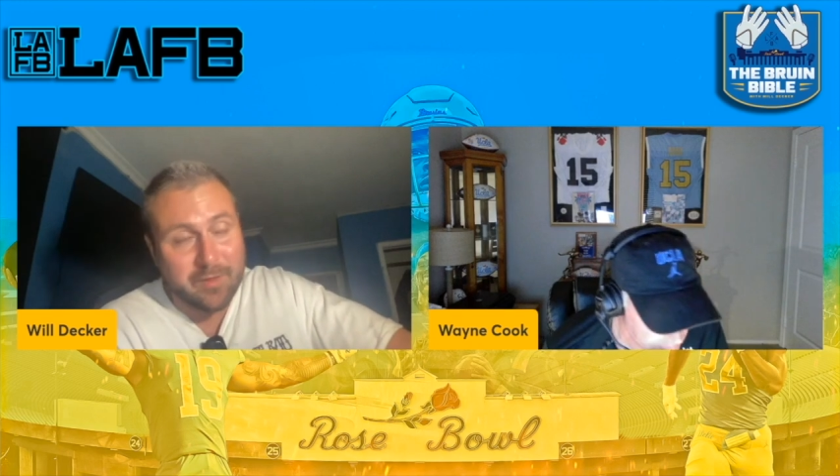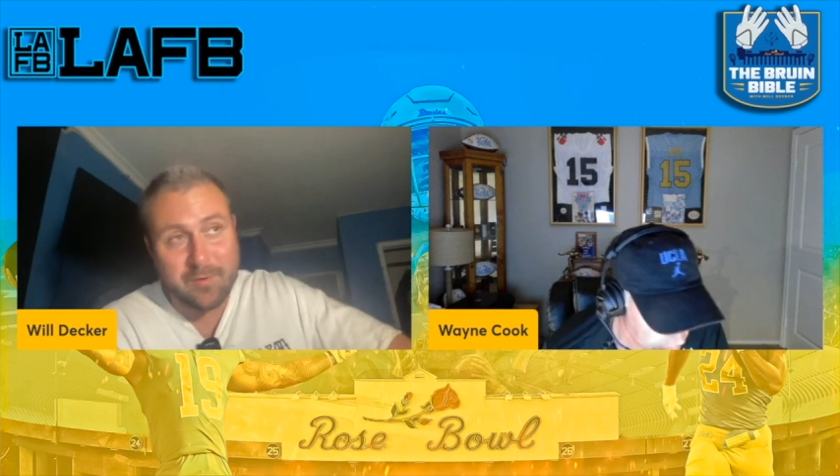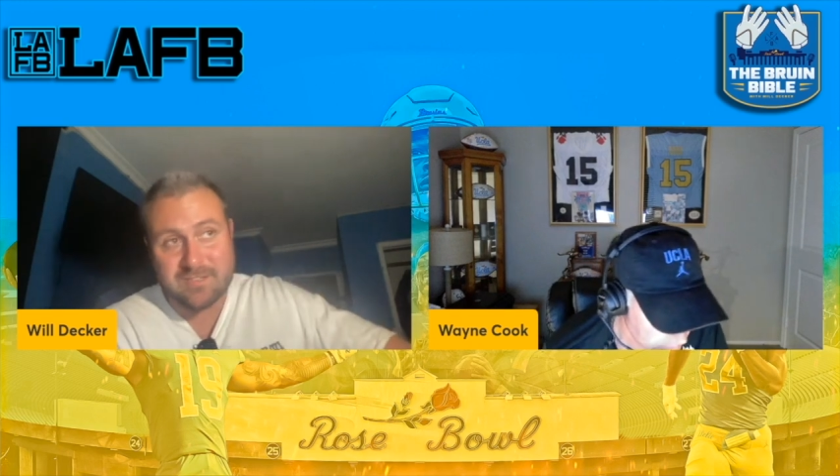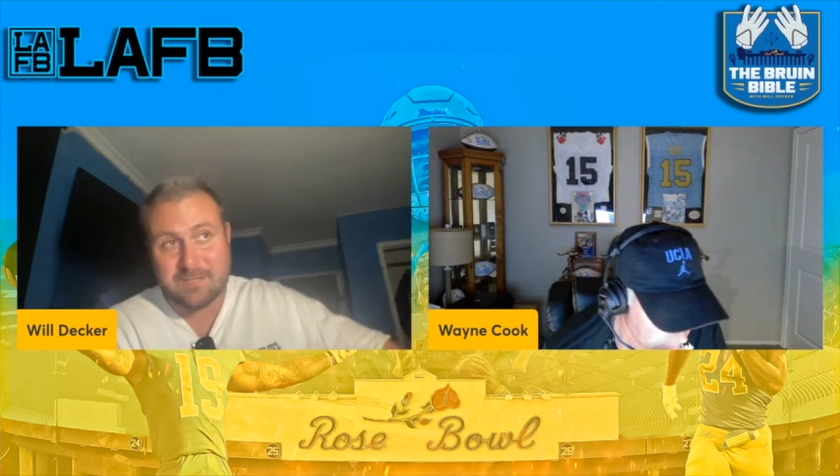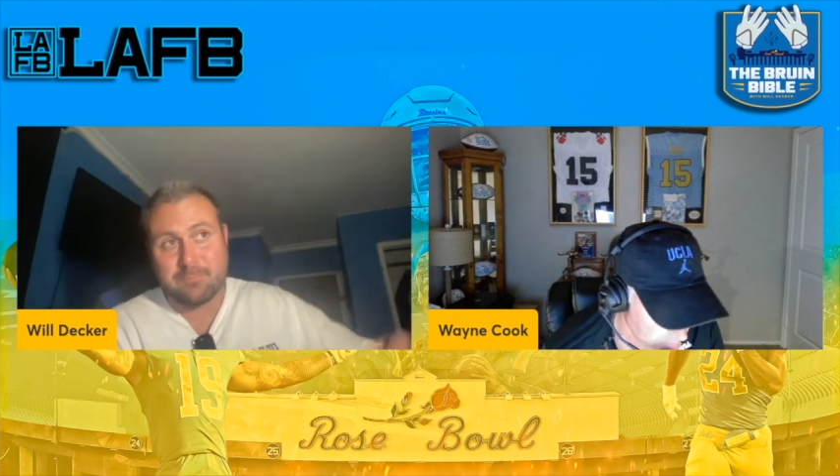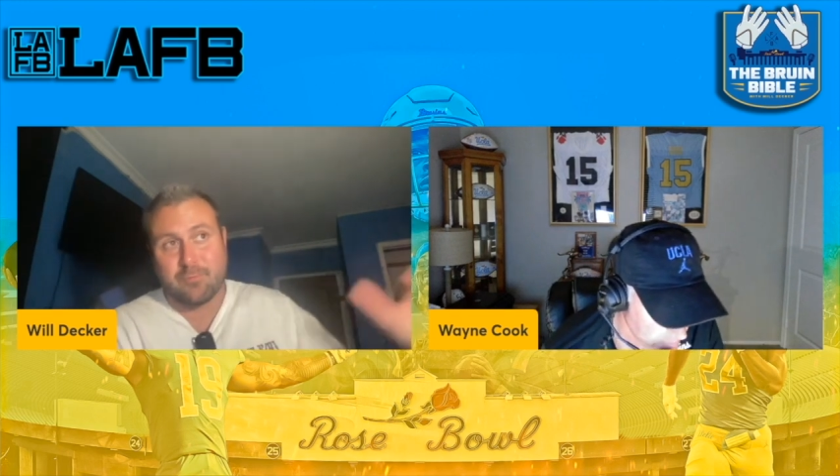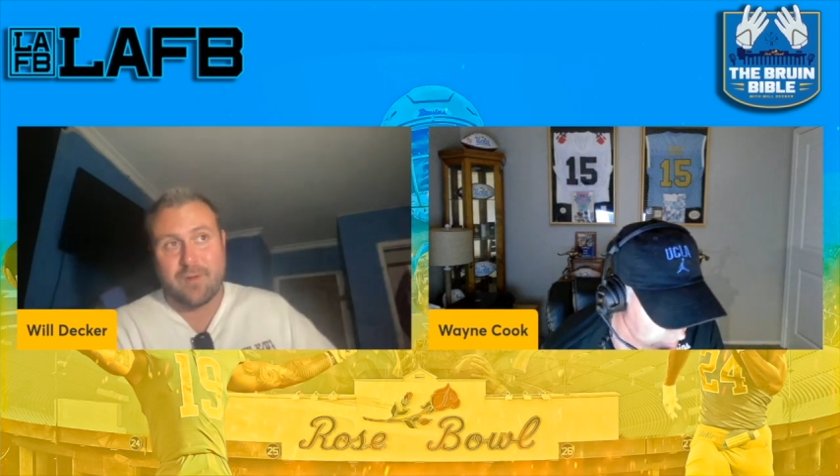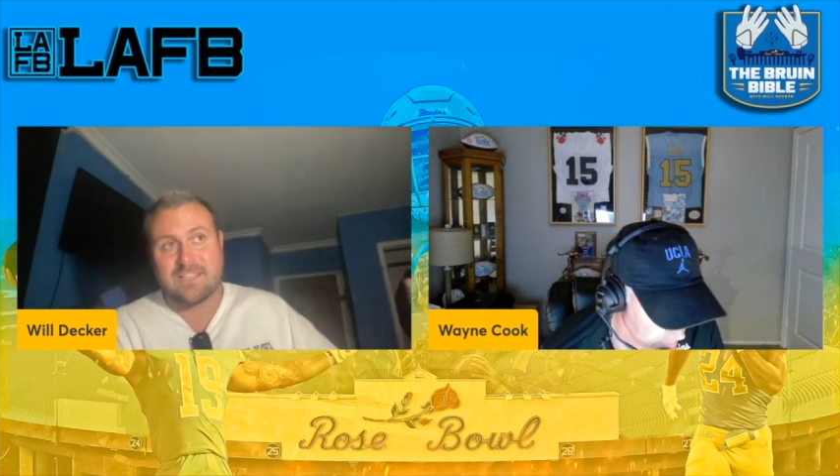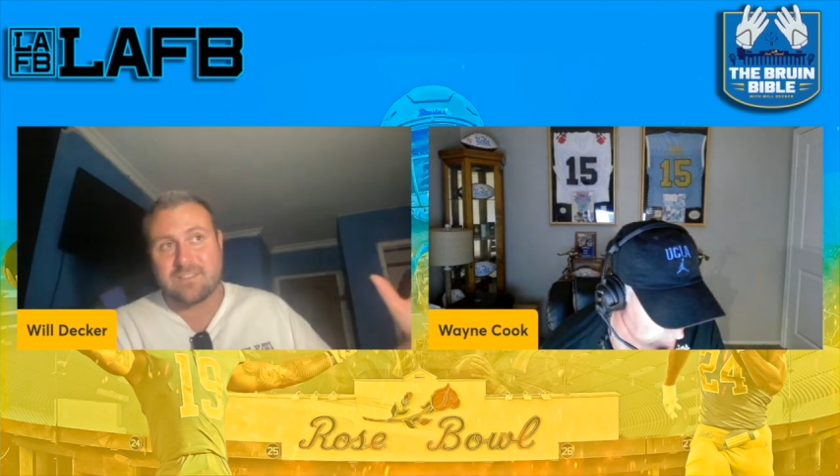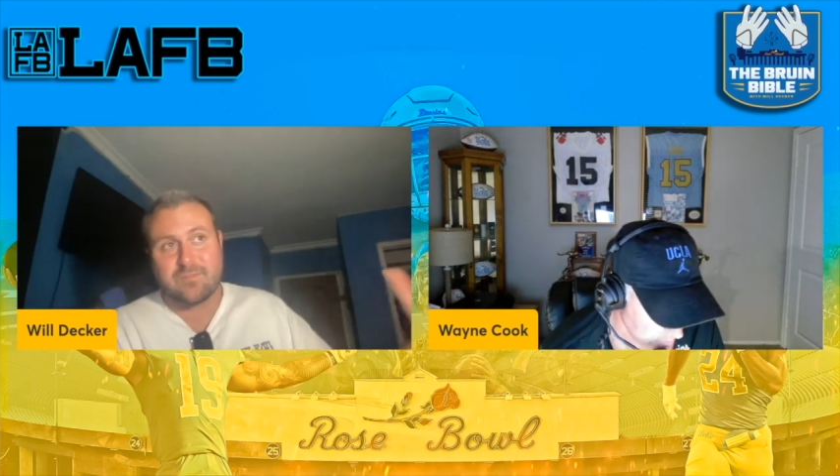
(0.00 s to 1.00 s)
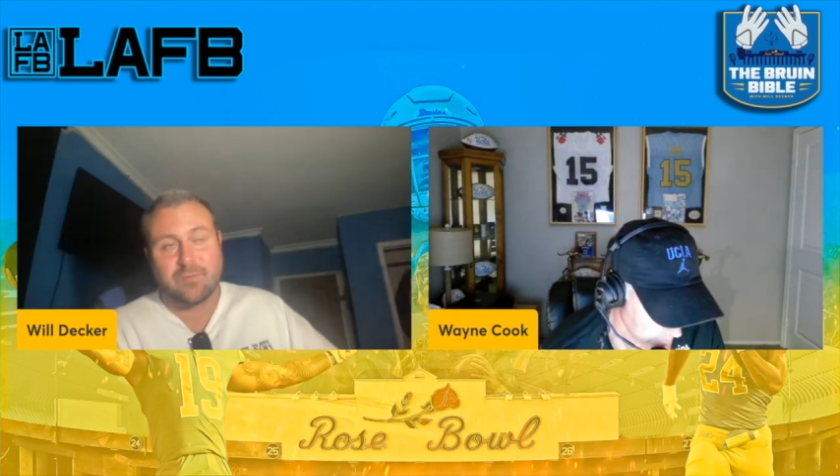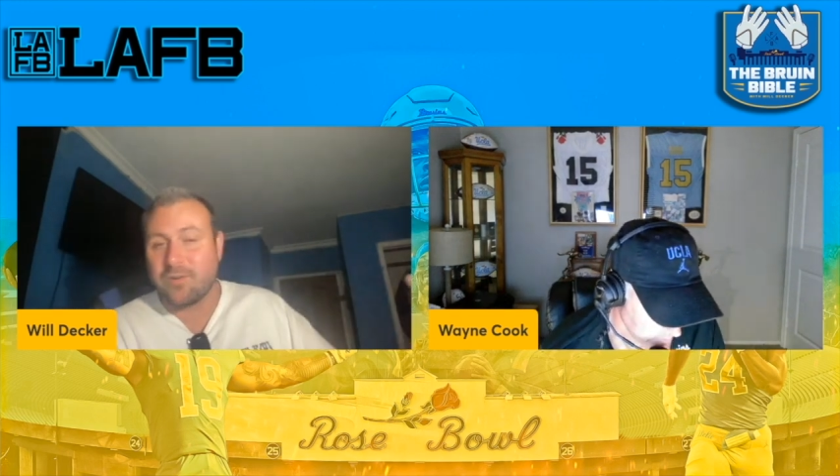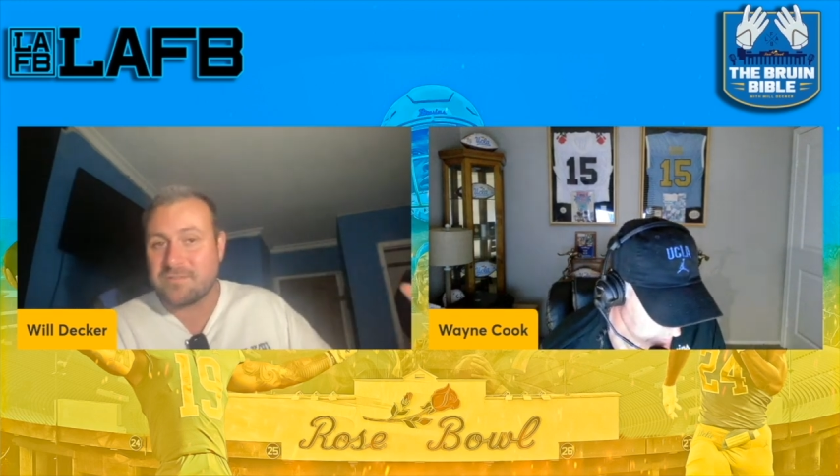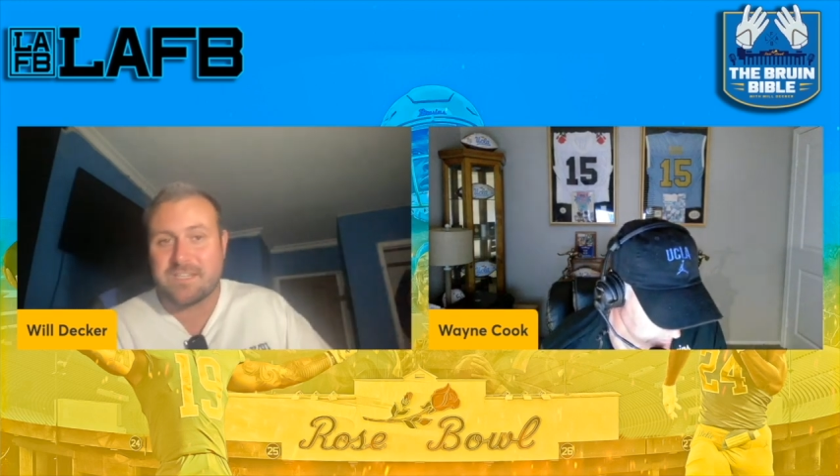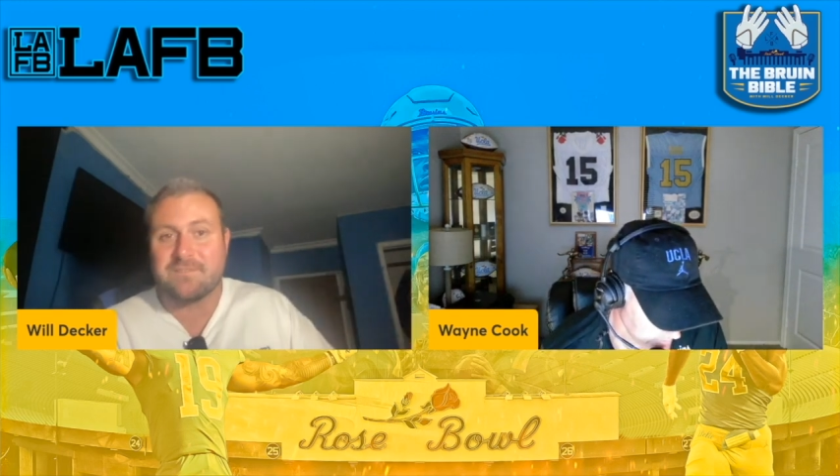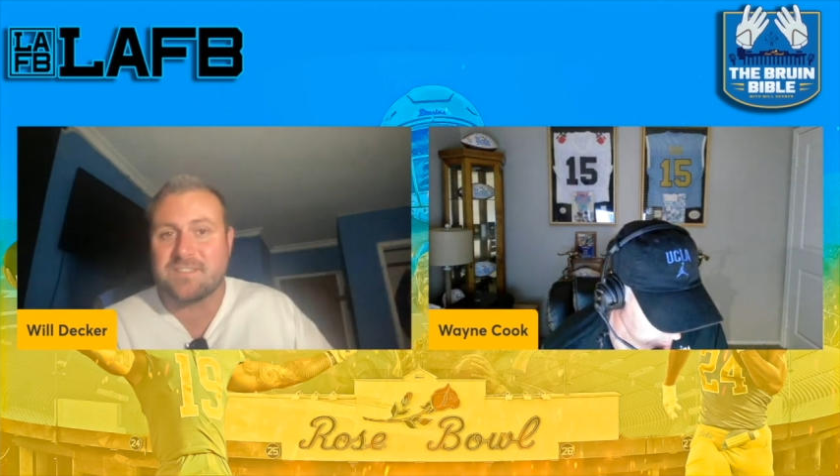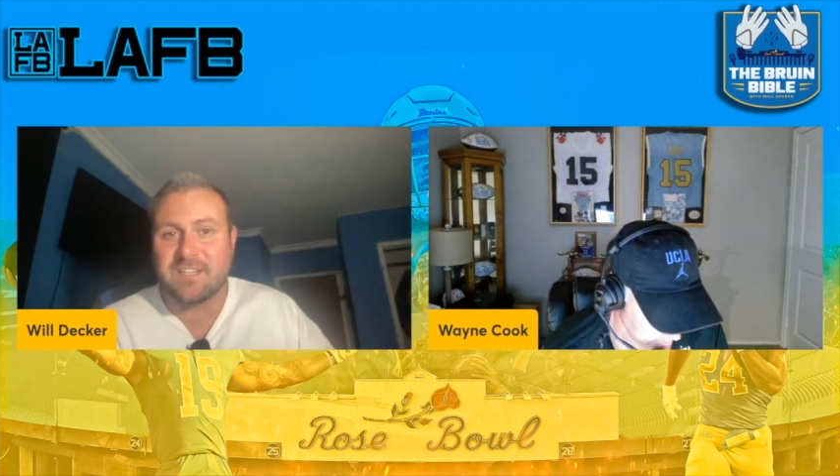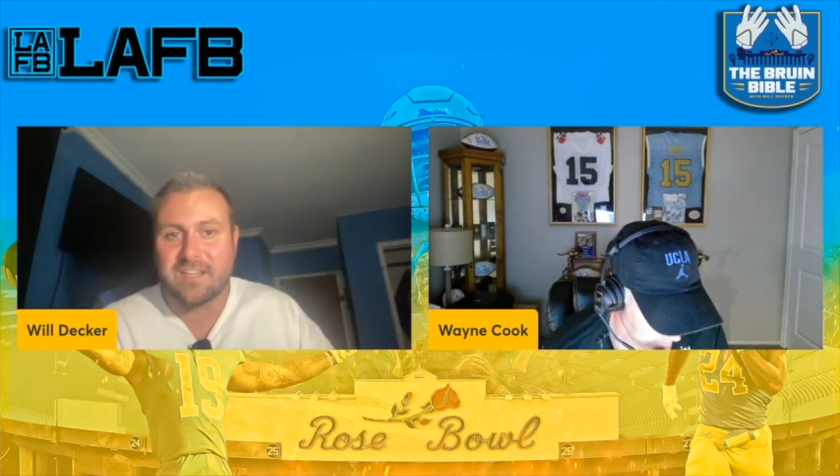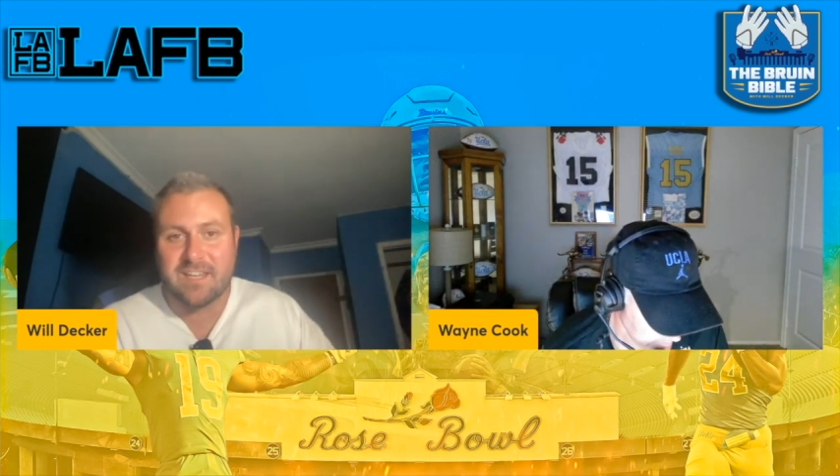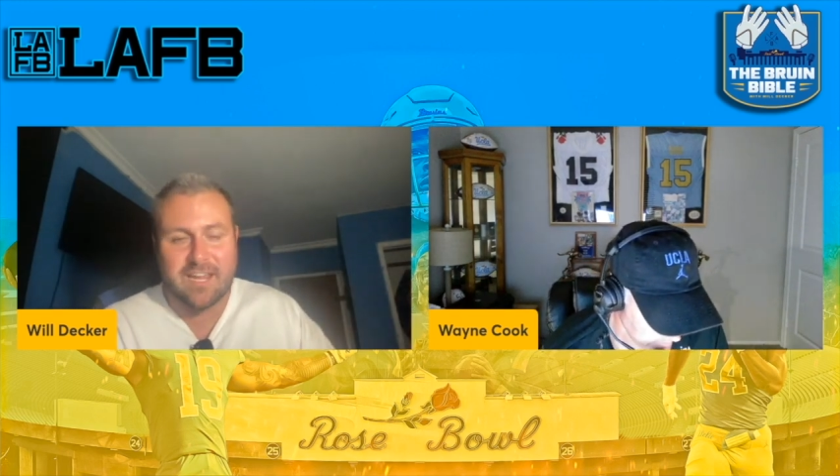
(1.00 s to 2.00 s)
one of the most impressive throws I've
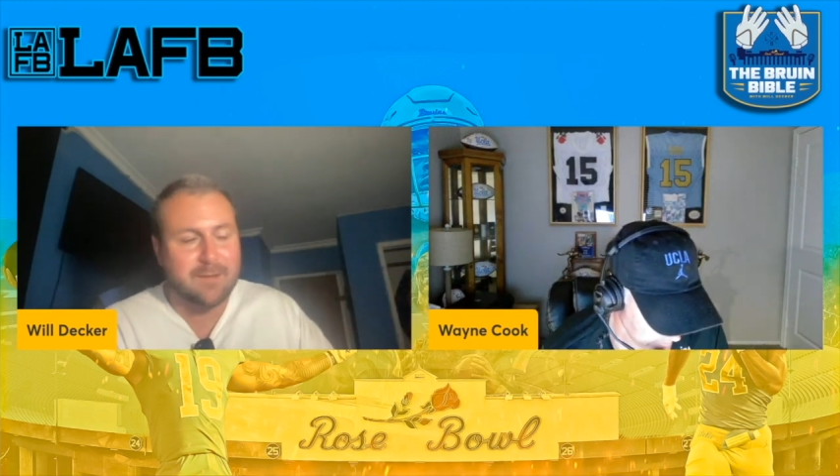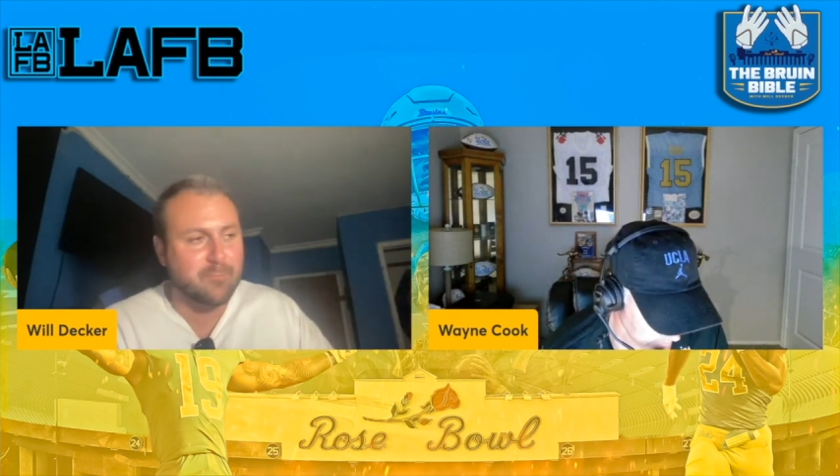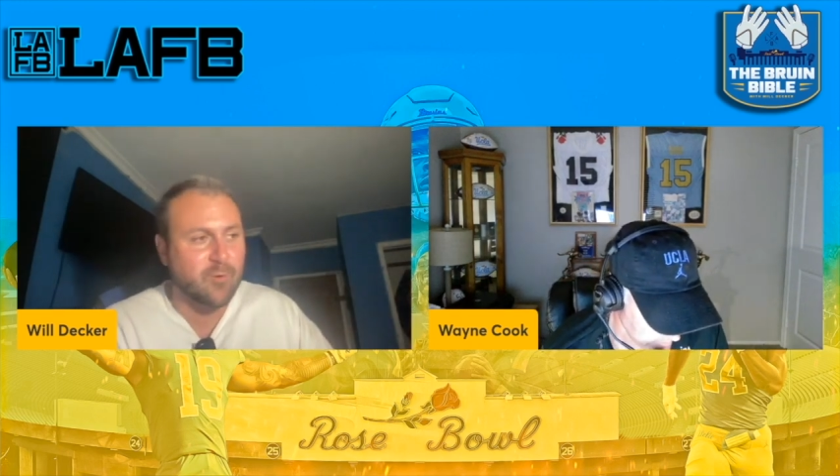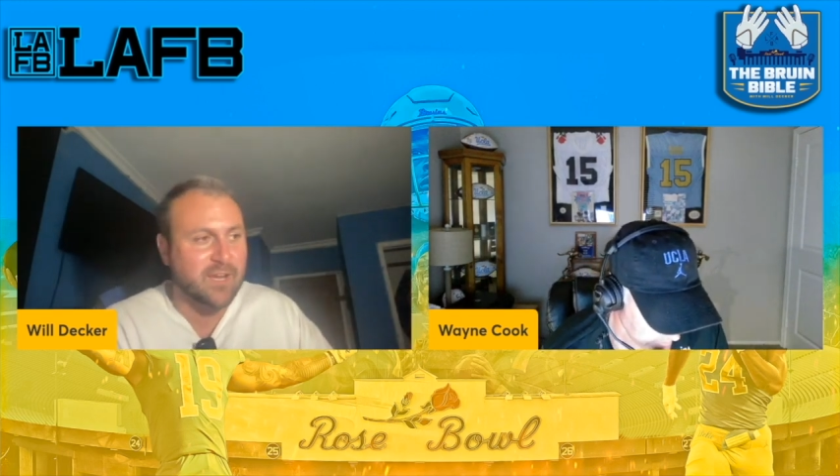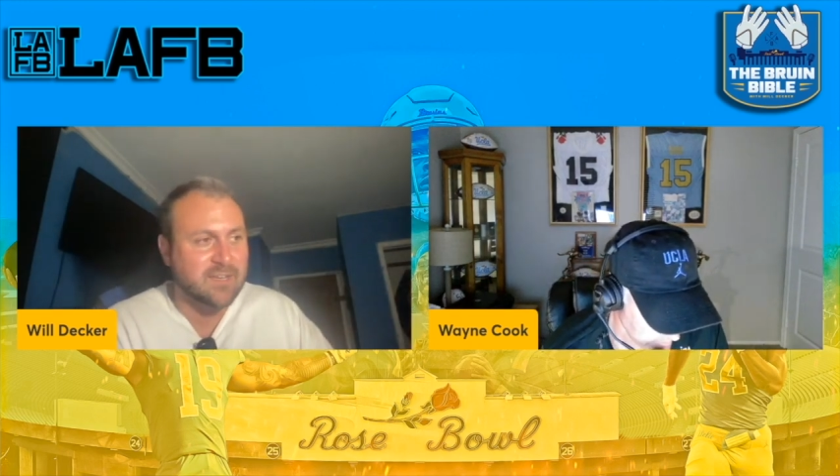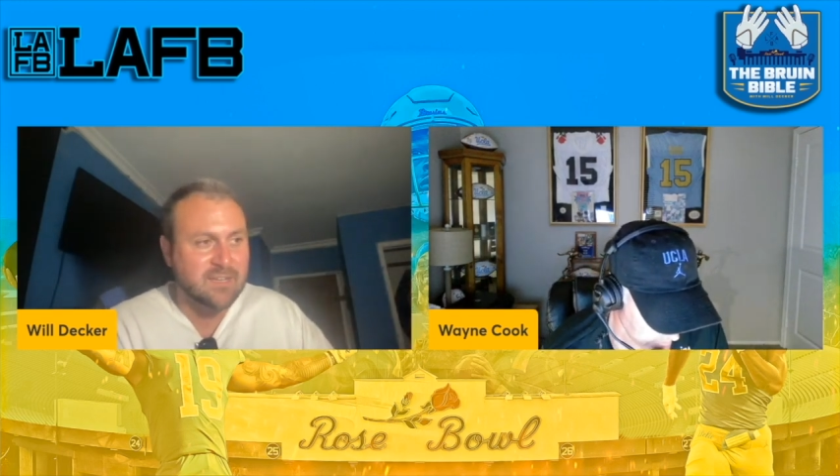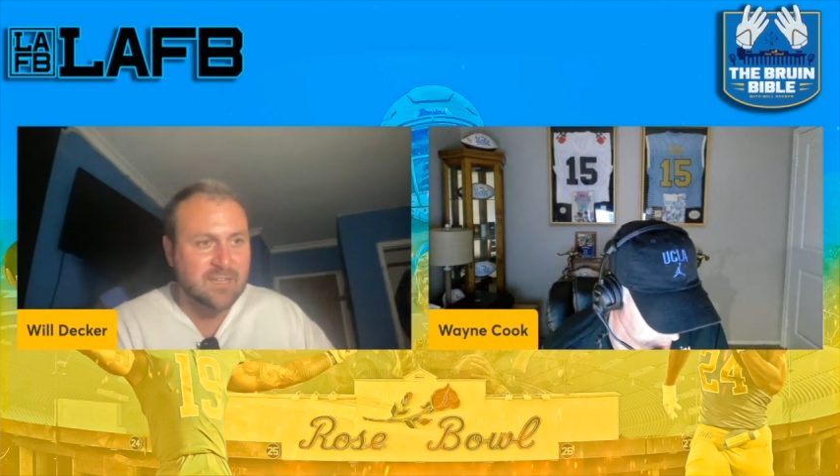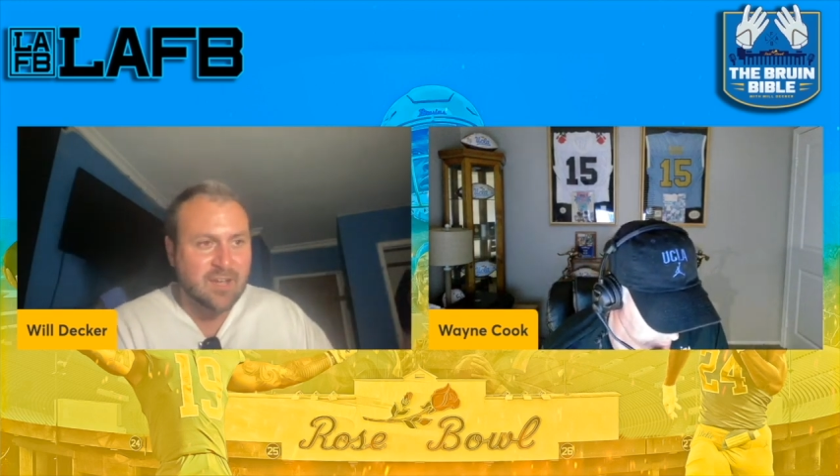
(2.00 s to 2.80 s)
seen in camp, Wayne.